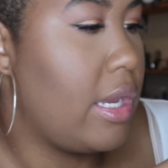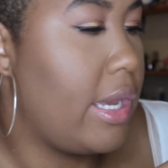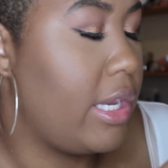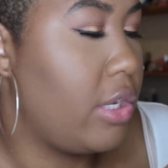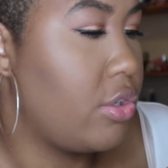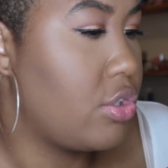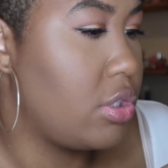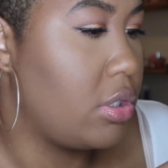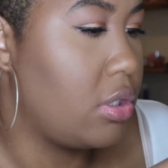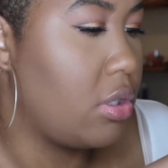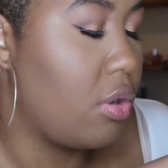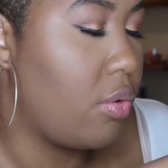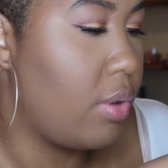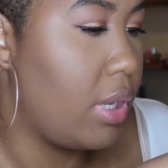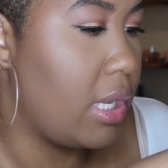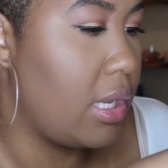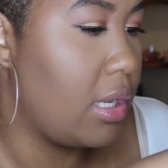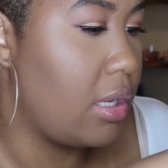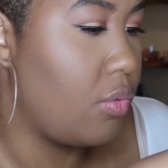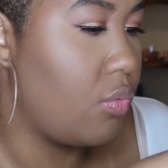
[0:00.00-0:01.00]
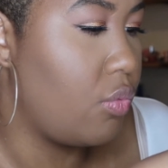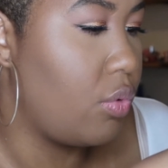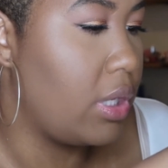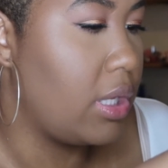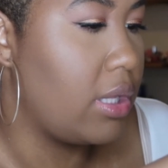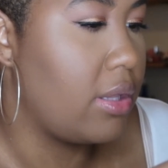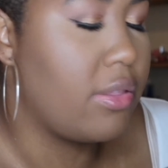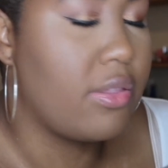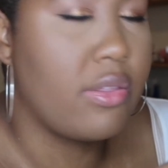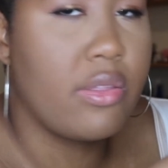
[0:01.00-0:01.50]
I usually go in
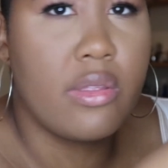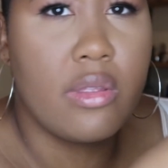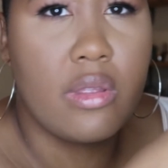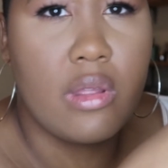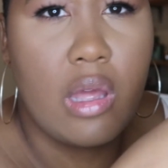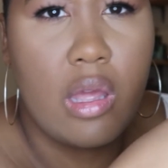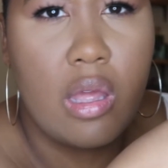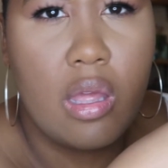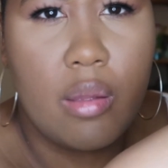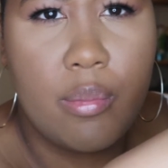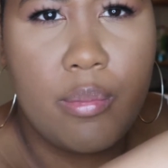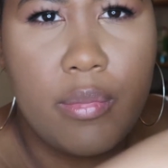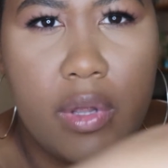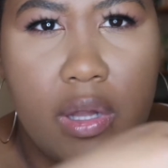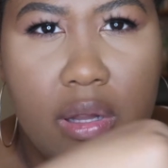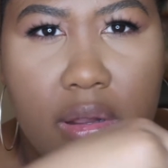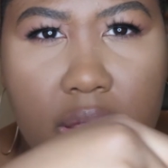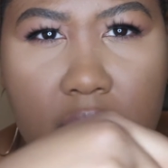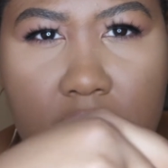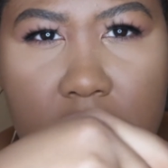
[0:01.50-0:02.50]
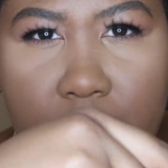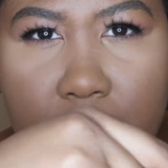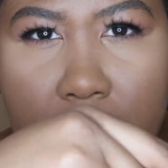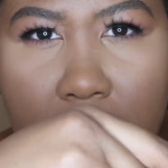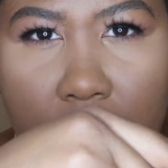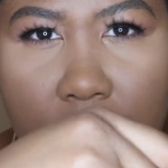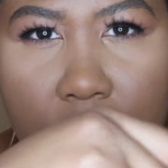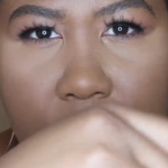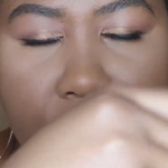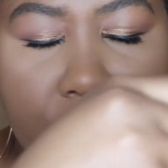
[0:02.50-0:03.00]
um, this
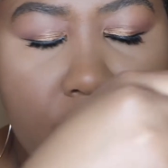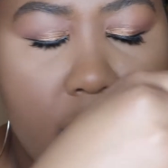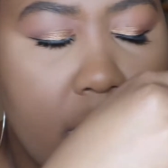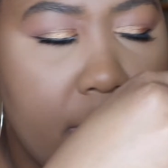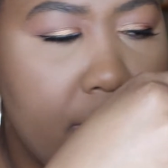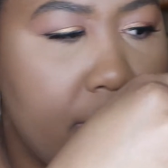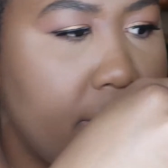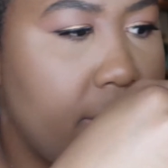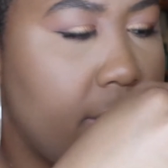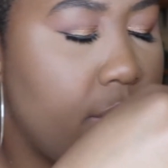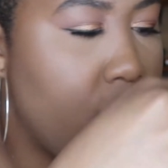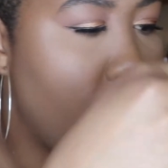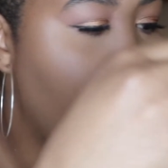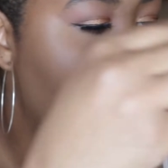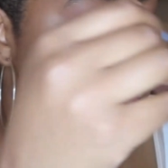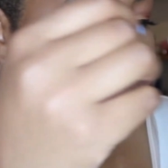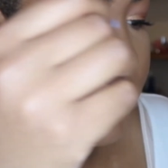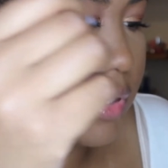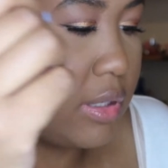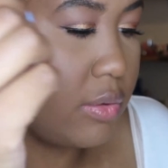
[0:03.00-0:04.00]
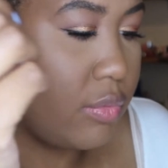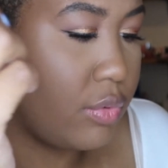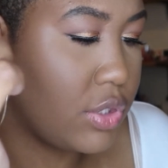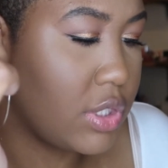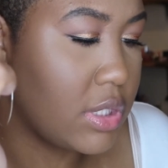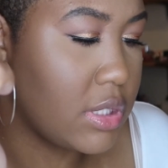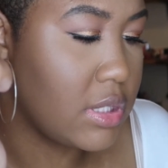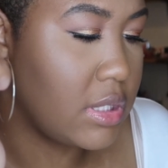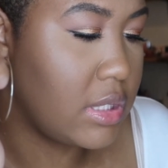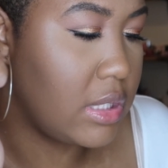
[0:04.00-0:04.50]
powder from Morphe,
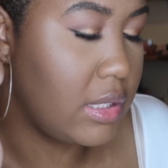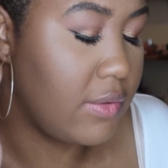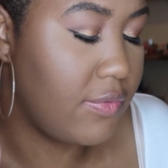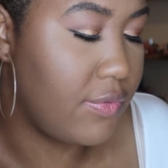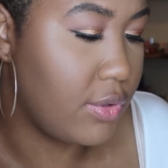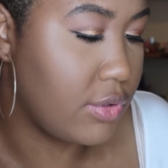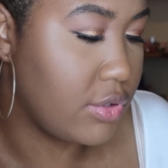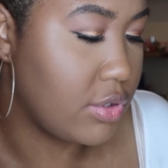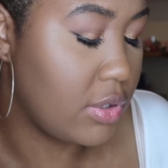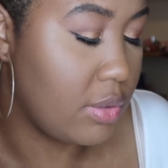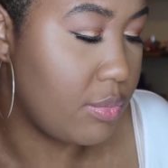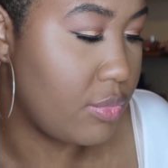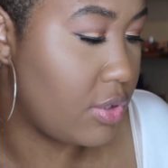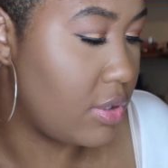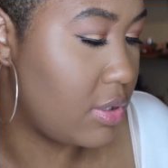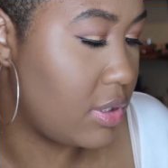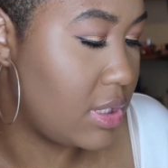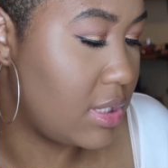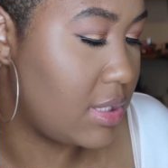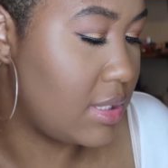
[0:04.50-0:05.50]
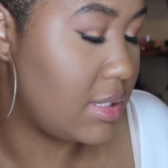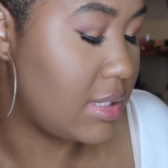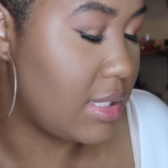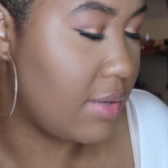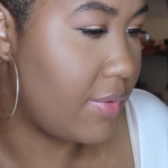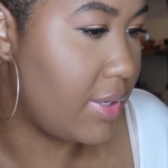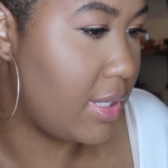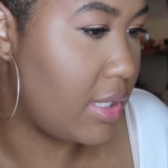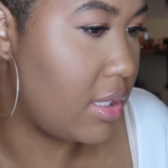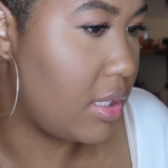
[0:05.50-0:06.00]
which is the filter number
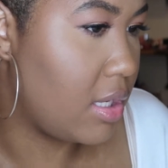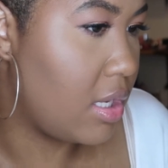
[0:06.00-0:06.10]
7.